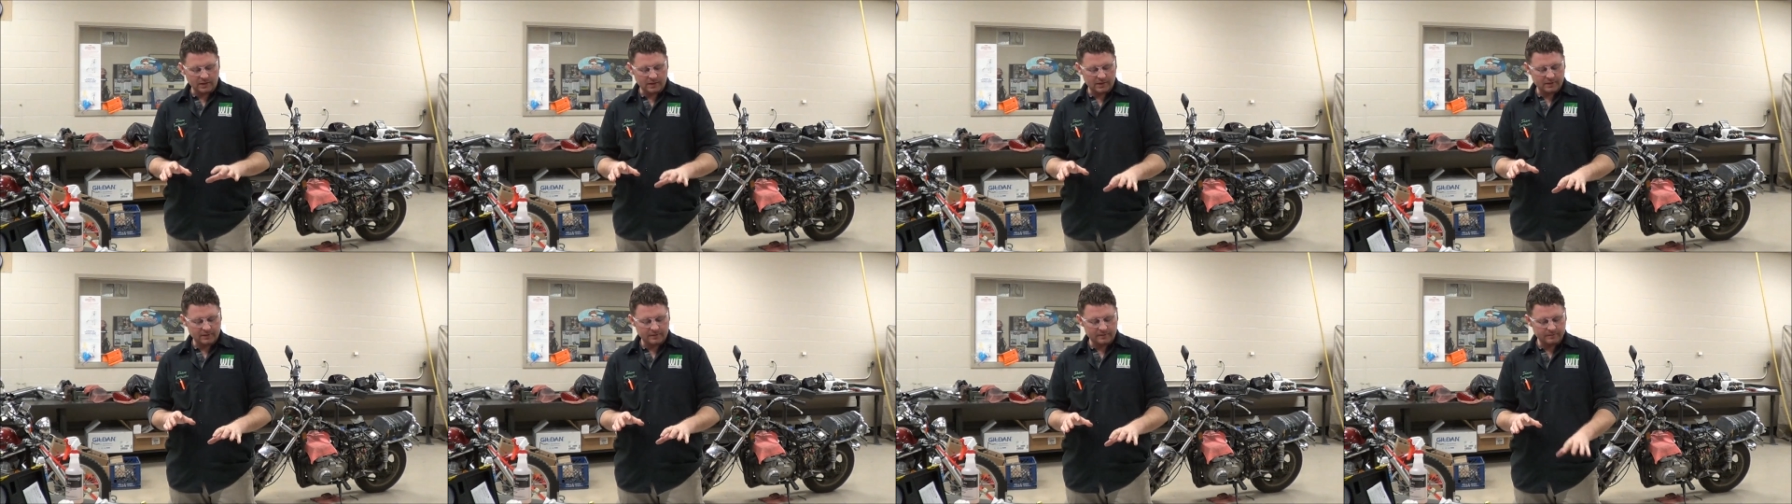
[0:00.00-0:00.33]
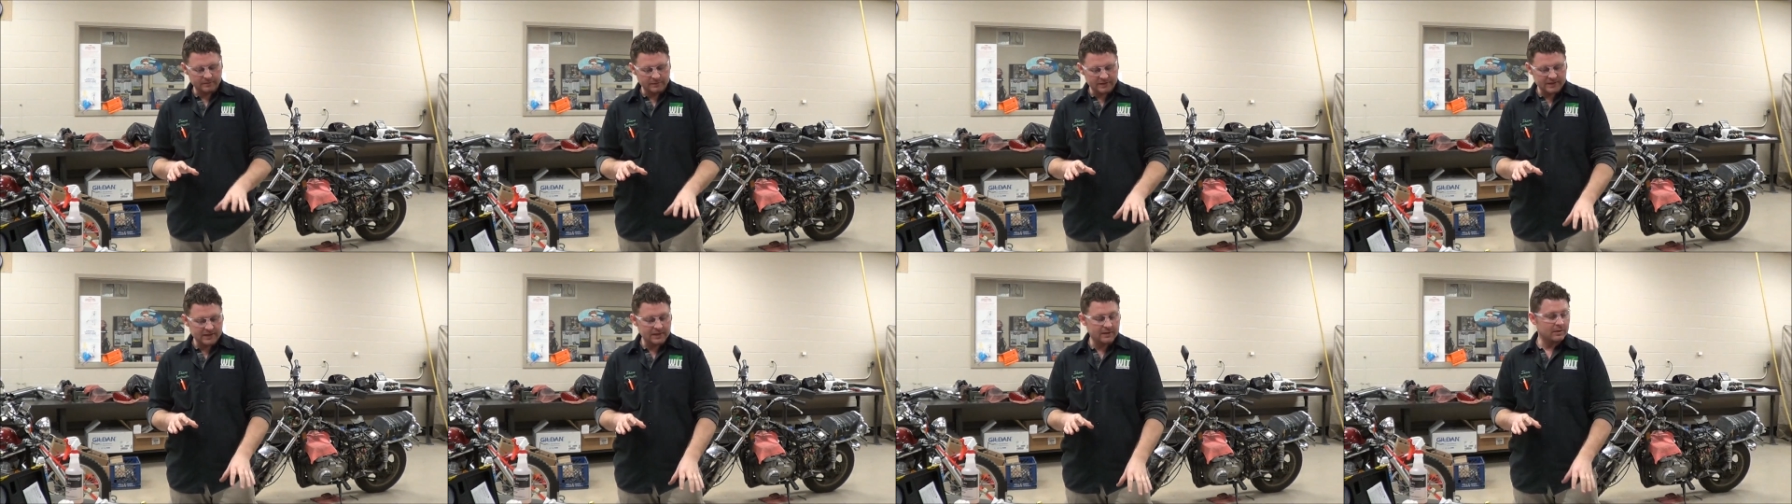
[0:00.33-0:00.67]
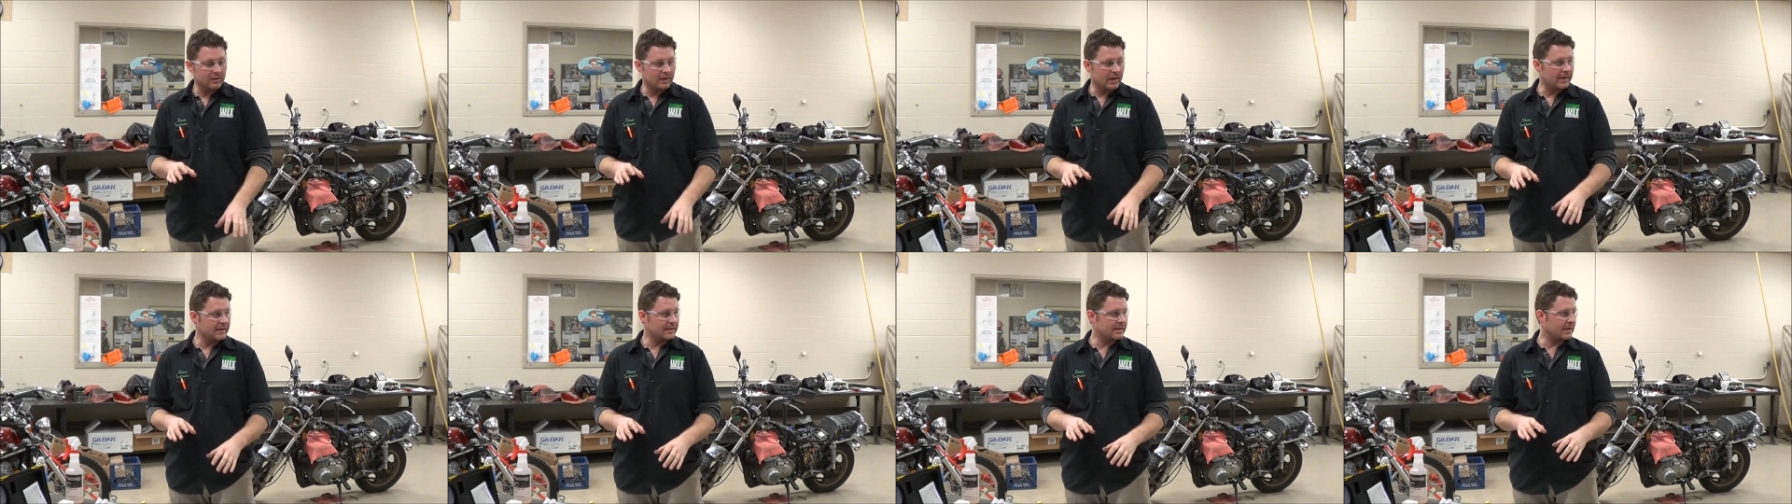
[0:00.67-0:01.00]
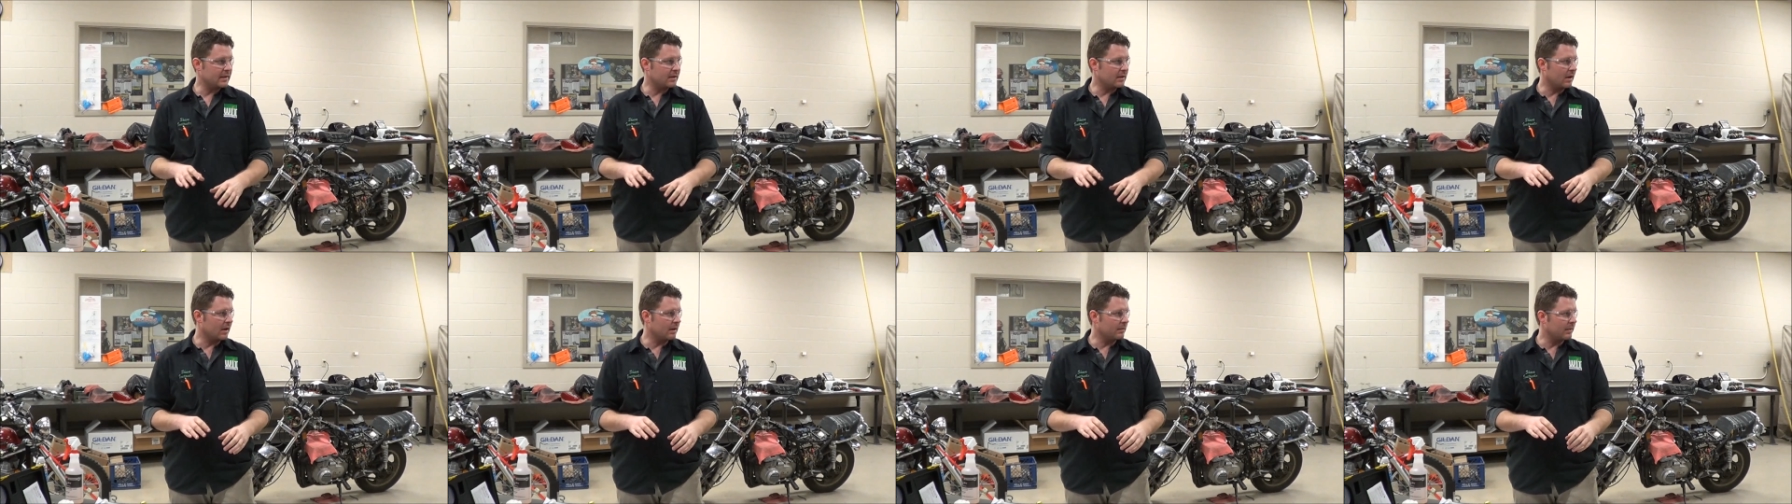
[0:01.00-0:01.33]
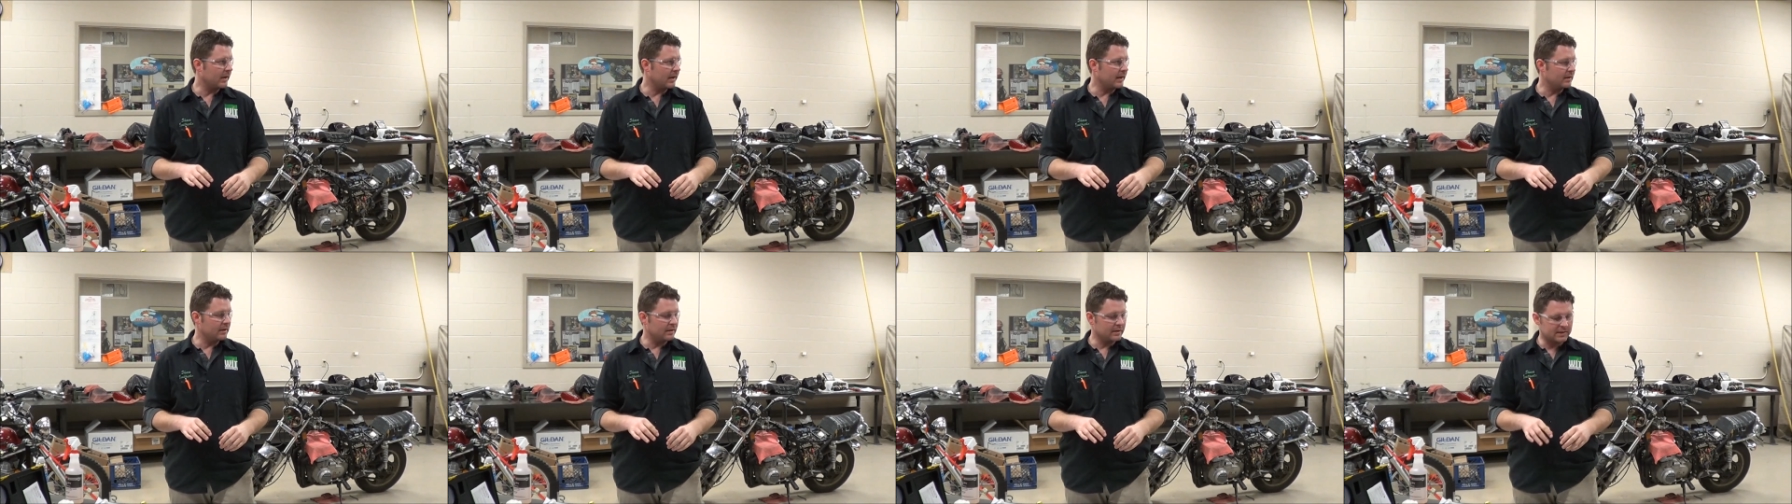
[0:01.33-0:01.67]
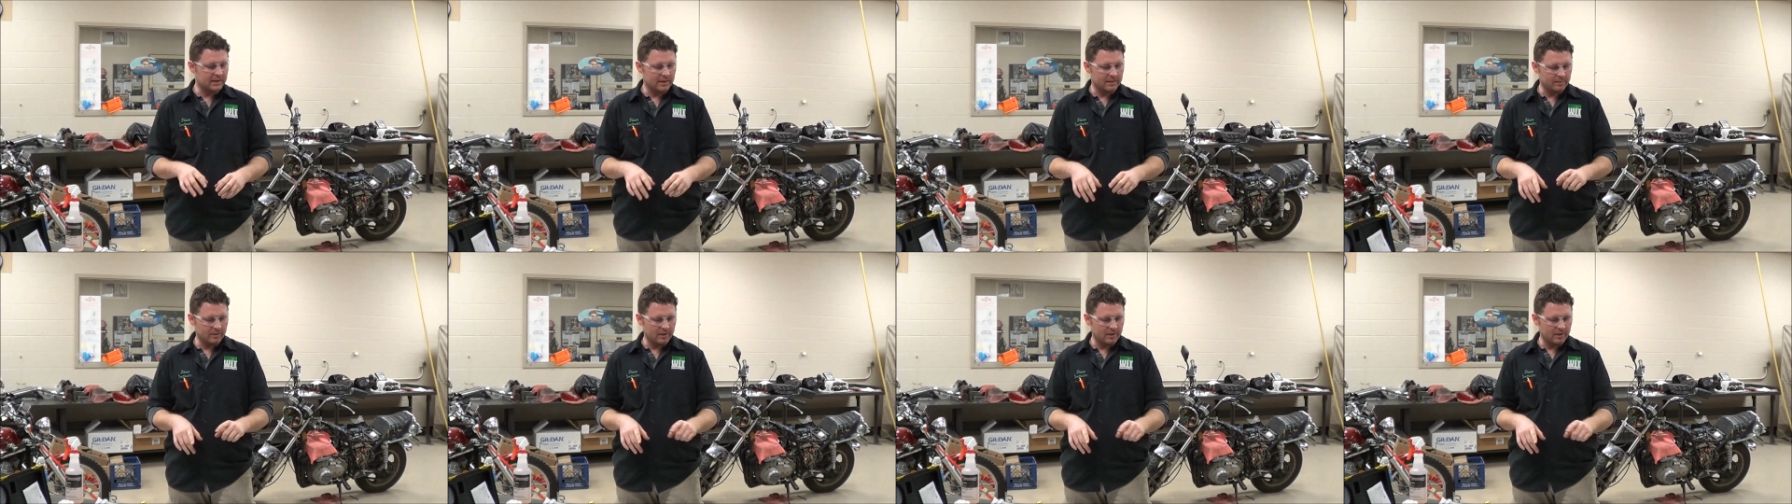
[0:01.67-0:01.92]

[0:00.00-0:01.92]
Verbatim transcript: um, synchronizing carburetors.